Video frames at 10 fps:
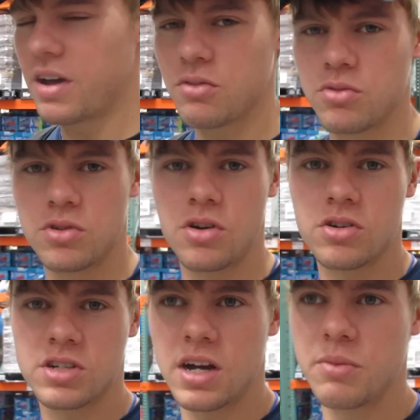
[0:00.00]
had a real
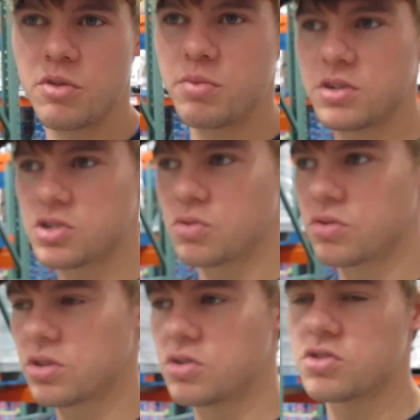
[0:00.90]
hard time. We've been just
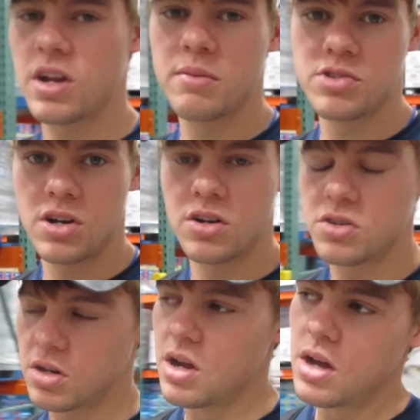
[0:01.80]
ordering those on Amazon
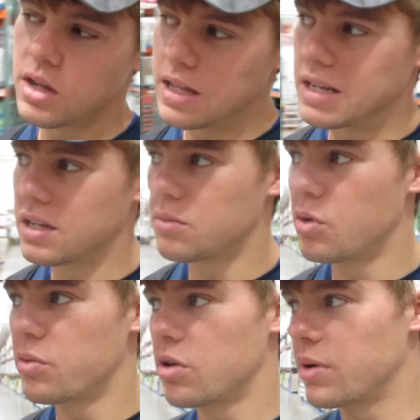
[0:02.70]
or getting them
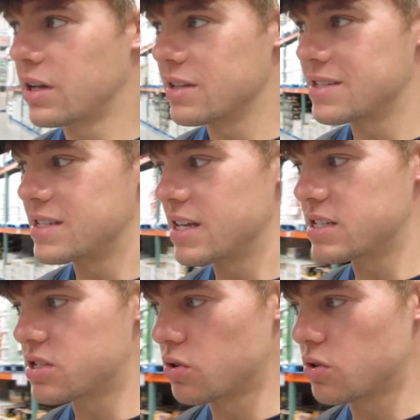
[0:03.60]
when we go back to the States.